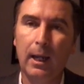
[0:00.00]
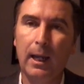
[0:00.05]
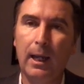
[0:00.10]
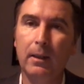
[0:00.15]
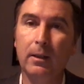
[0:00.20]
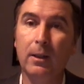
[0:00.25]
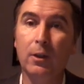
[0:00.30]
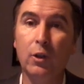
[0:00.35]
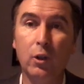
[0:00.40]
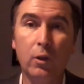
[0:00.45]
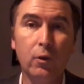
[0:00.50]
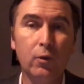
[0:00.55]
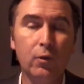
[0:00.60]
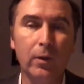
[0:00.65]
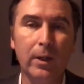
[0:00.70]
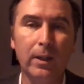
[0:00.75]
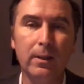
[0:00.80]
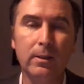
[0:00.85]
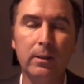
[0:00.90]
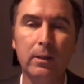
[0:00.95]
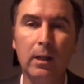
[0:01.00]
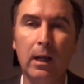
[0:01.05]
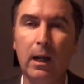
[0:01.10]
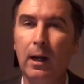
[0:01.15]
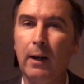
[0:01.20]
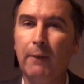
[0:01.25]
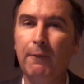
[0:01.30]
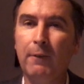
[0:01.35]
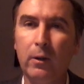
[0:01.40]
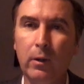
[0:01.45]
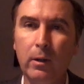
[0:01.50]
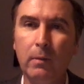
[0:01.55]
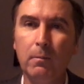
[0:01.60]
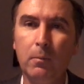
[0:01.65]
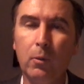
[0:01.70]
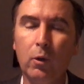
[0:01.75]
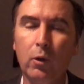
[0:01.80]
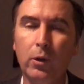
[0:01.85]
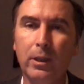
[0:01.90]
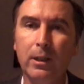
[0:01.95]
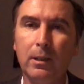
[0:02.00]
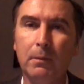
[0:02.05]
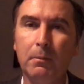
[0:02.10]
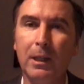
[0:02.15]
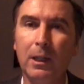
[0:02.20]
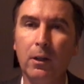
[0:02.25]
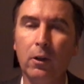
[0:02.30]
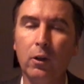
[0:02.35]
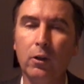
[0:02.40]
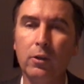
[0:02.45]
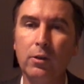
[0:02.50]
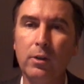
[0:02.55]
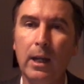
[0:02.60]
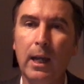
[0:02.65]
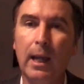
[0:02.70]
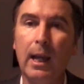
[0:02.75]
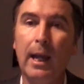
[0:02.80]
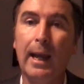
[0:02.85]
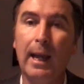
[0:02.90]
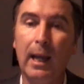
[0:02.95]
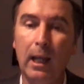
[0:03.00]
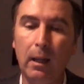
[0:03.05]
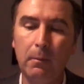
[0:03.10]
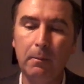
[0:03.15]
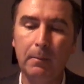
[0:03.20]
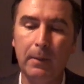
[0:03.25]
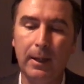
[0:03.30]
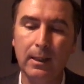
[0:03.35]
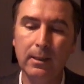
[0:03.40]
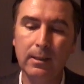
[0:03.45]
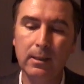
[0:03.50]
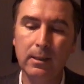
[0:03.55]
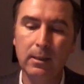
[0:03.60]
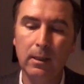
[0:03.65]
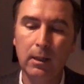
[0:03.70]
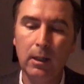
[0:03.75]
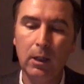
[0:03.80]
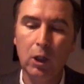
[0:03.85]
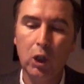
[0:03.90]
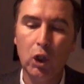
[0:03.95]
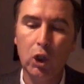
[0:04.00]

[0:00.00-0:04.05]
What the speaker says: And the nutrients are very important because help us